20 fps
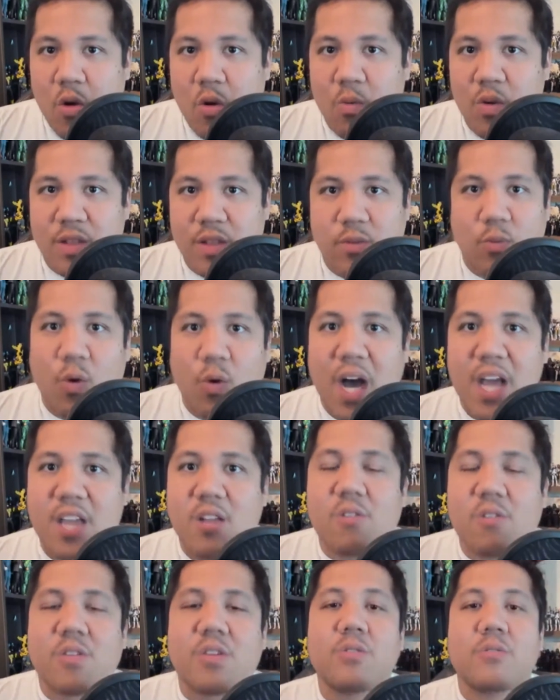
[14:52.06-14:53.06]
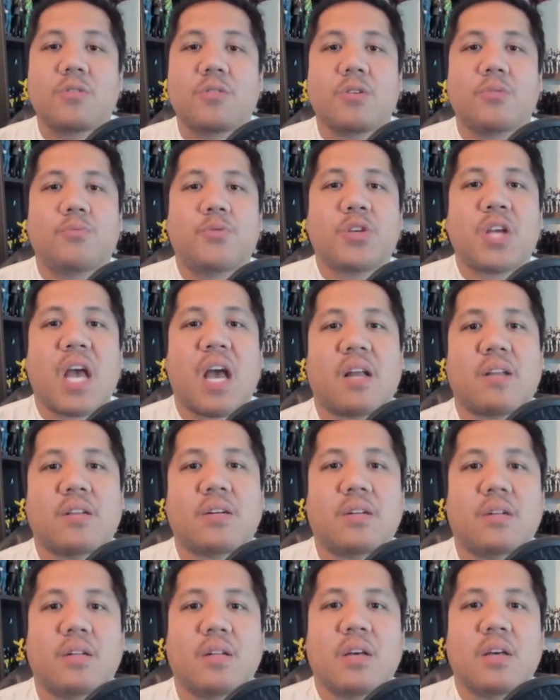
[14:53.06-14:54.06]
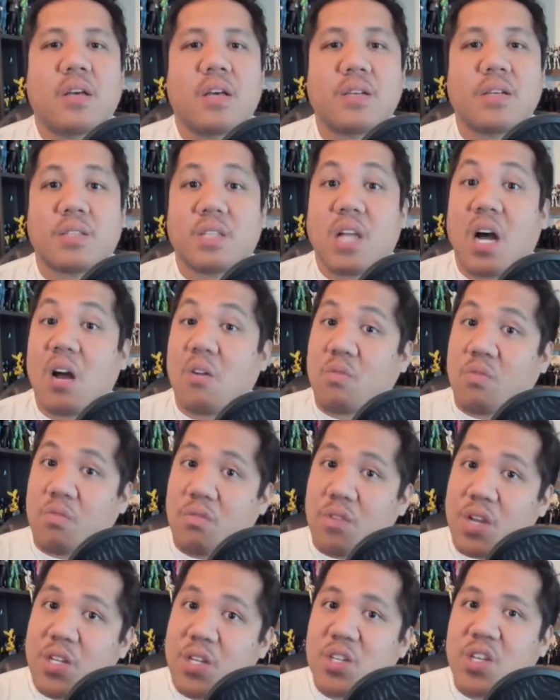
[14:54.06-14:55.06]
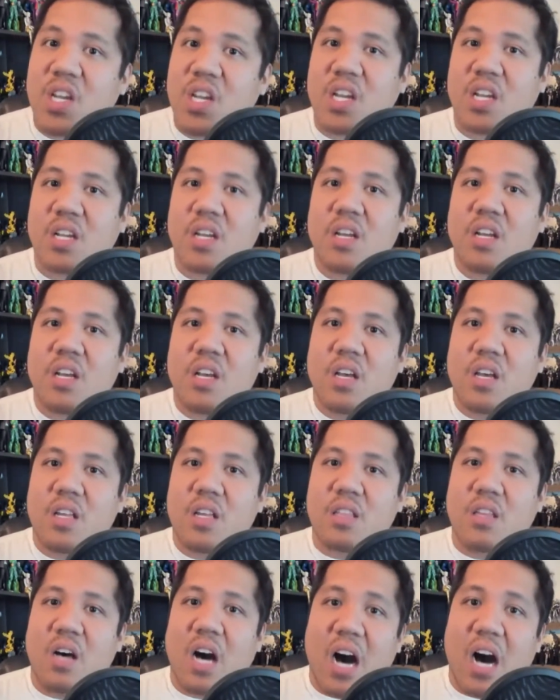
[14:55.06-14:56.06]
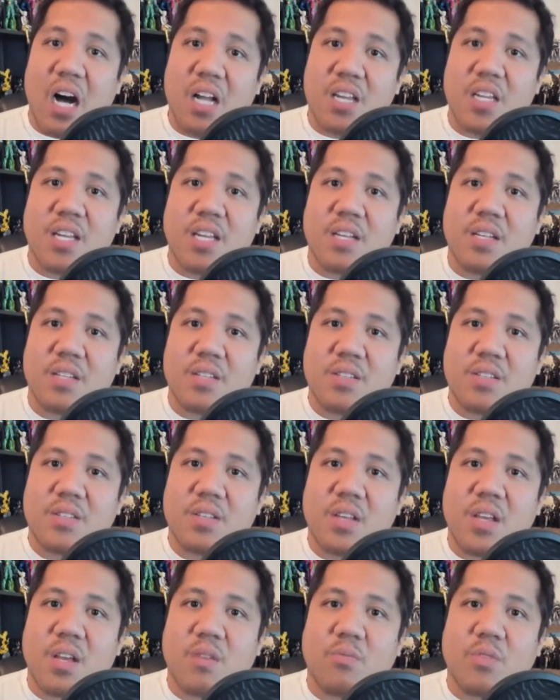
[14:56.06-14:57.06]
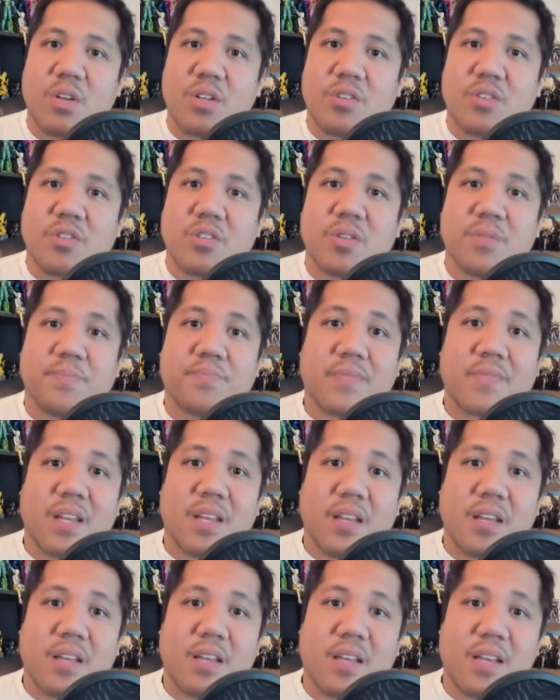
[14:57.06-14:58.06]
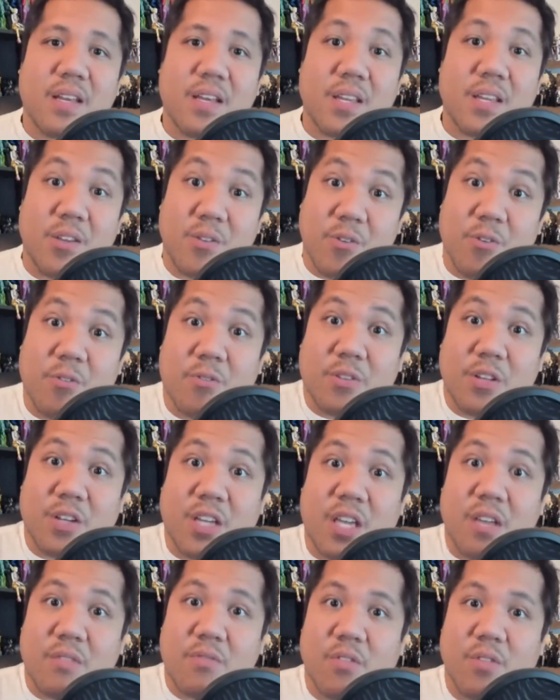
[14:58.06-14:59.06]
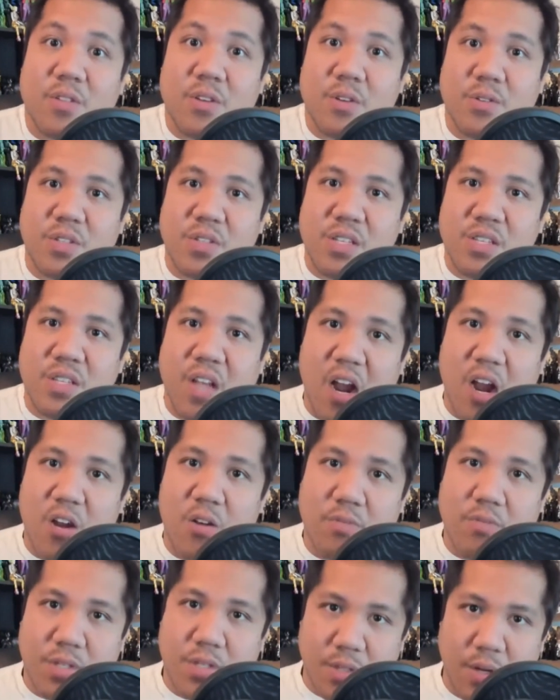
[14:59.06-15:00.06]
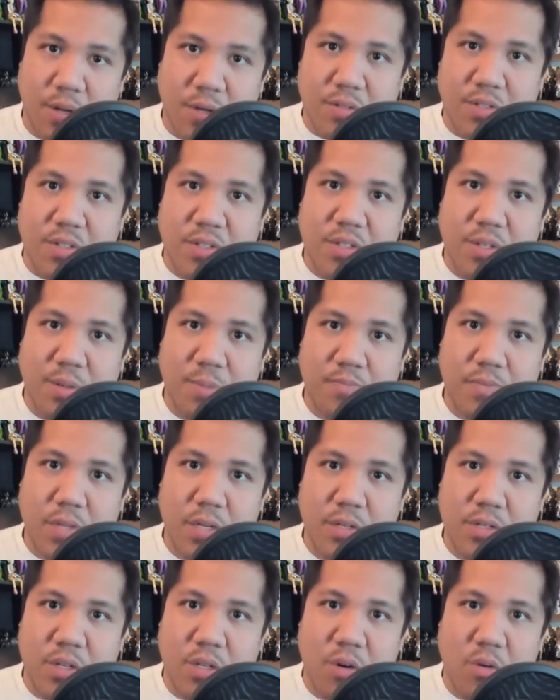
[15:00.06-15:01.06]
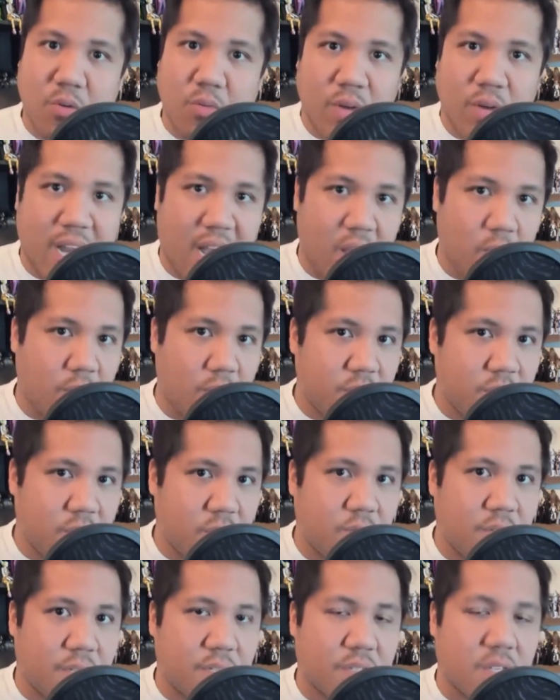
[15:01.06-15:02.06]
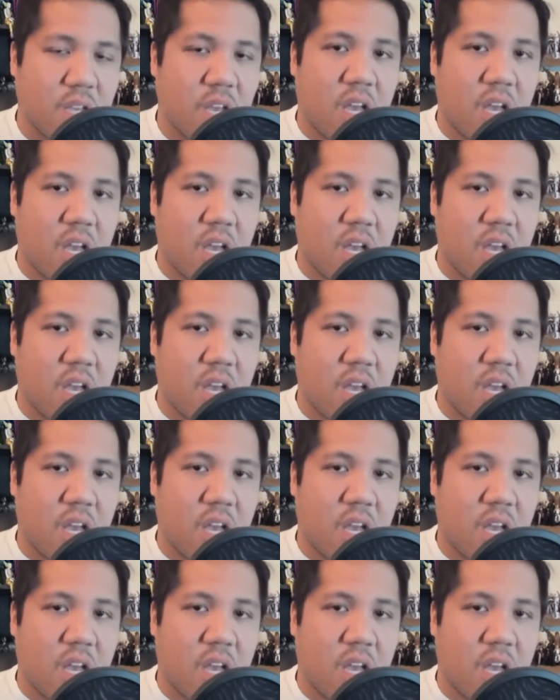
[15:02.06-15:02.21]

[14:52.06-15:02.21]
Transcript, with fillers: with why your YouTube channel is not reaching the audience in which you're looking for those desired results. So what I would do is